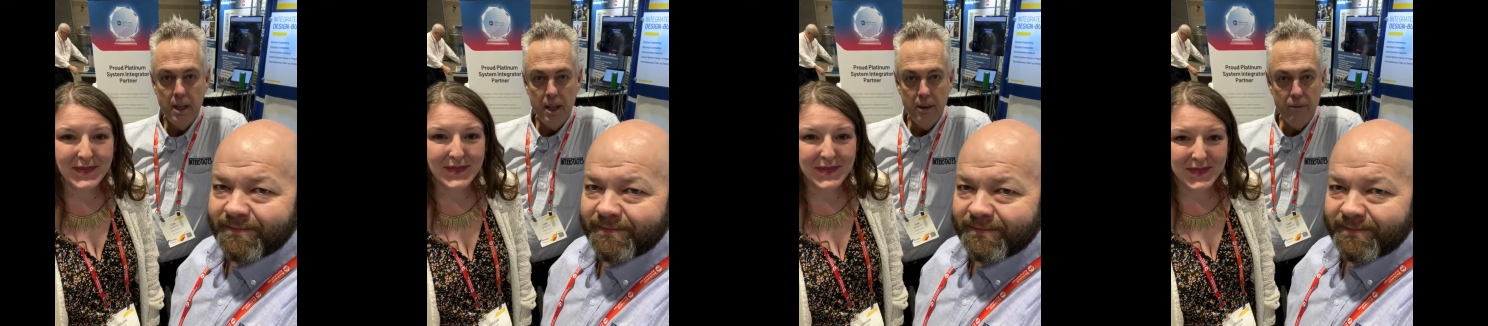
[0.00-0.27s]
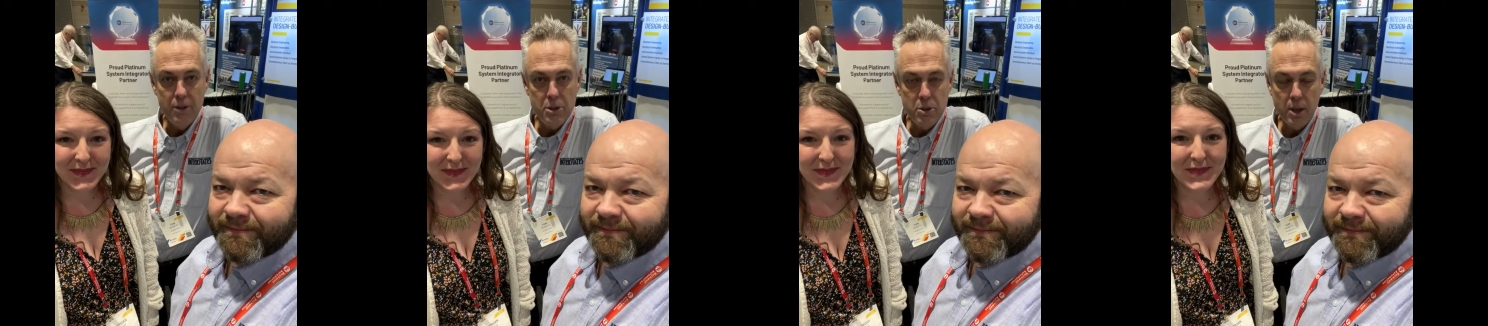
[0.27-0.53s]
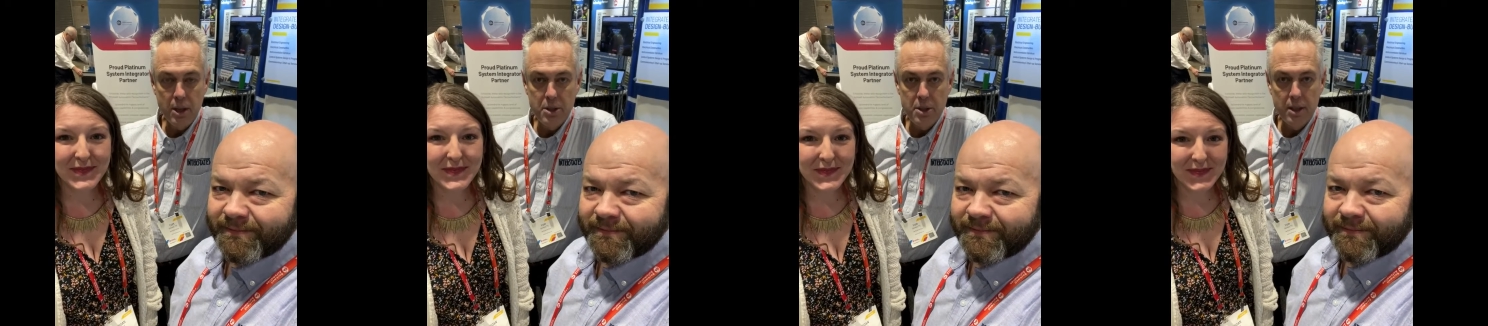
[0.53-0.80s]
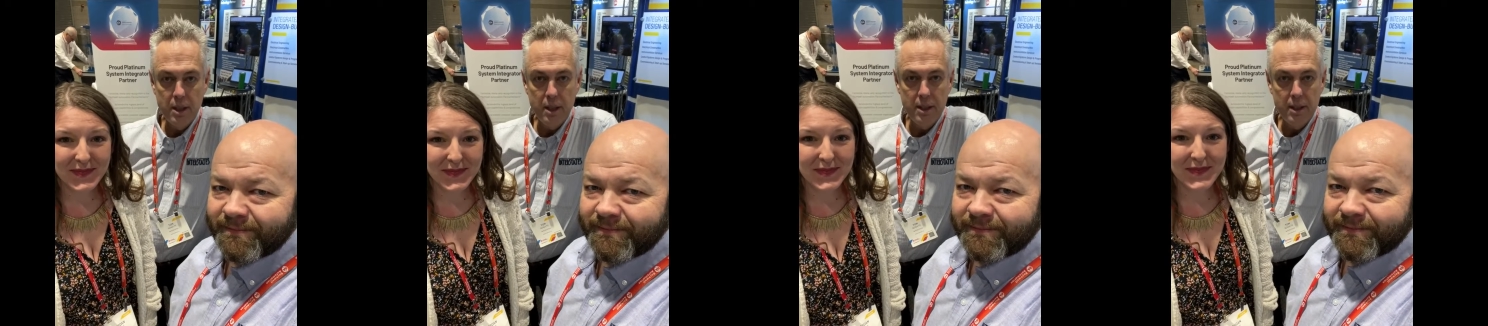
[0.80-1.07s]

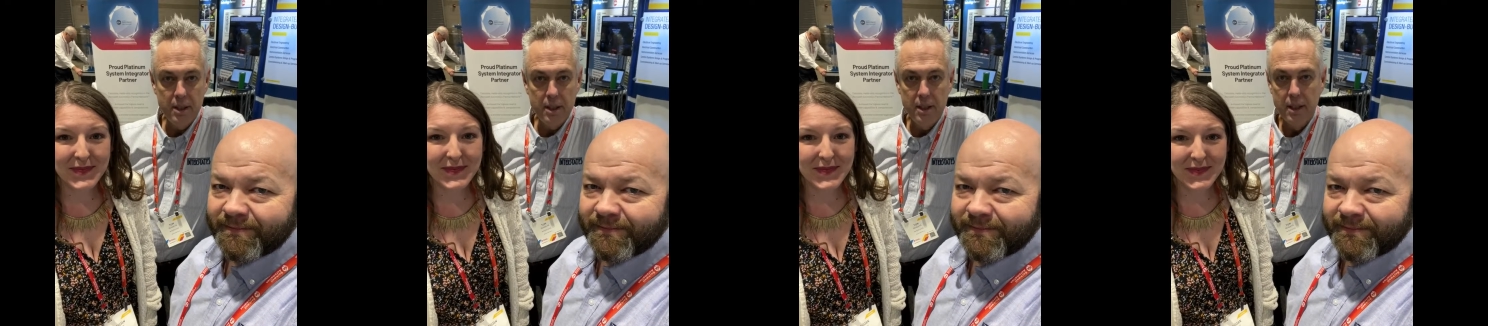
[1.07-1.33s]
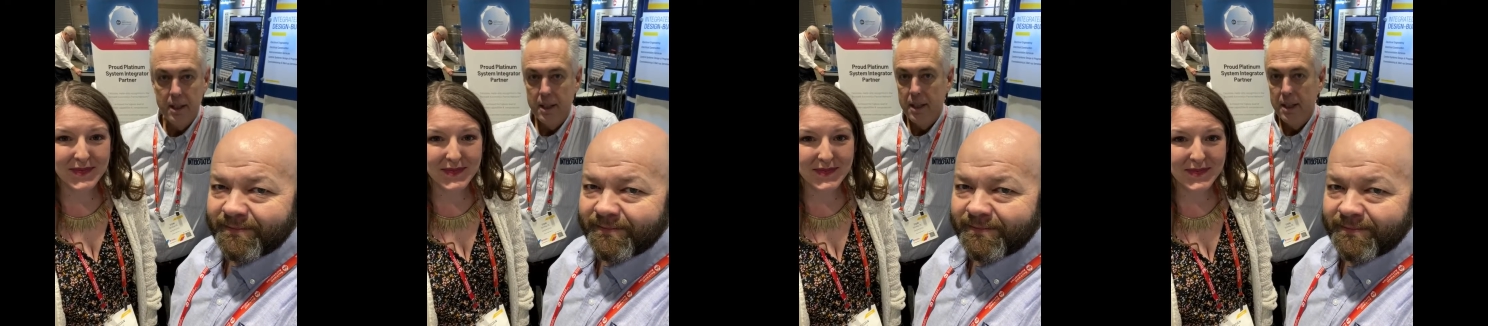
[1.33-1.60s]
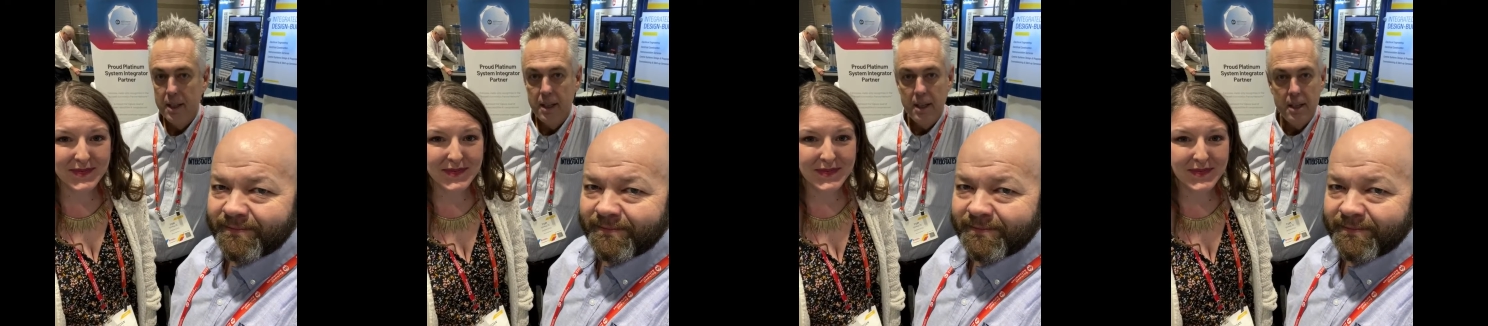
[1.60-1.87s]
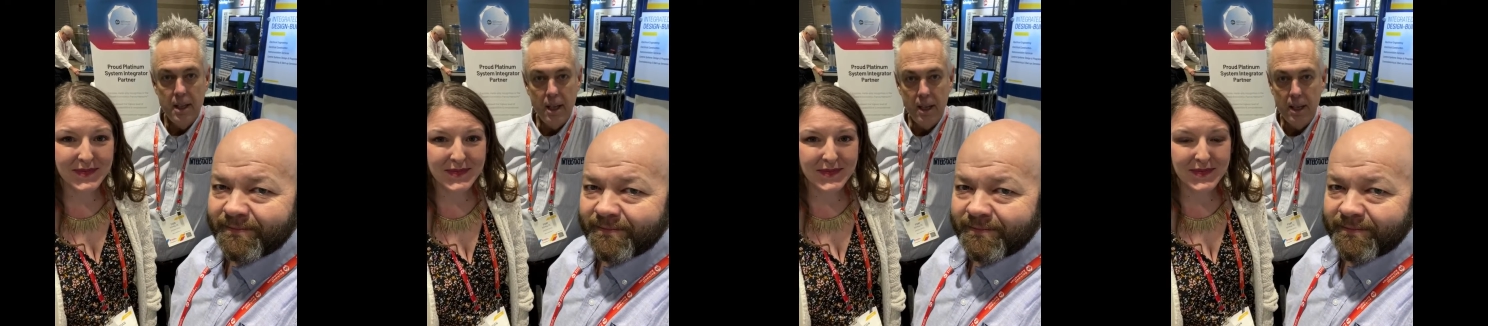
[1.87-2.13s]
Speaker 1: infrastructure on your
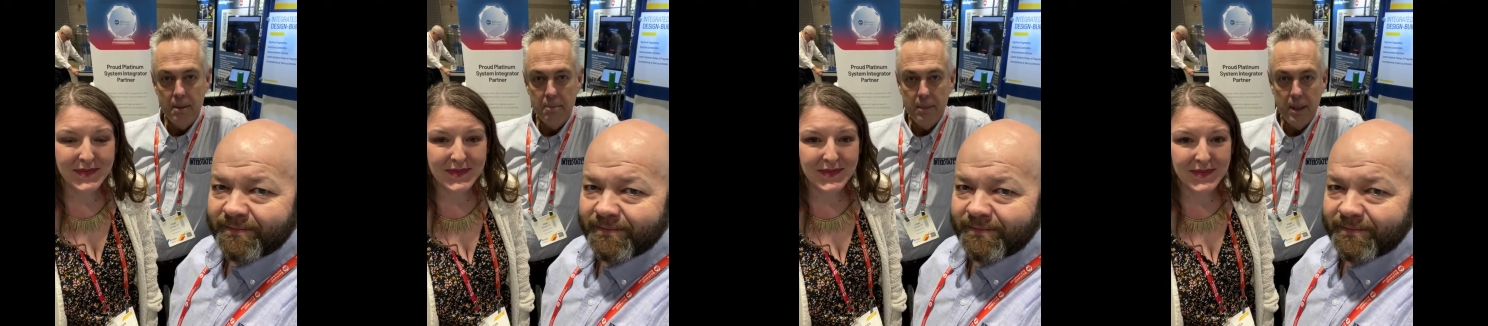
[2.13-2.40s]
um,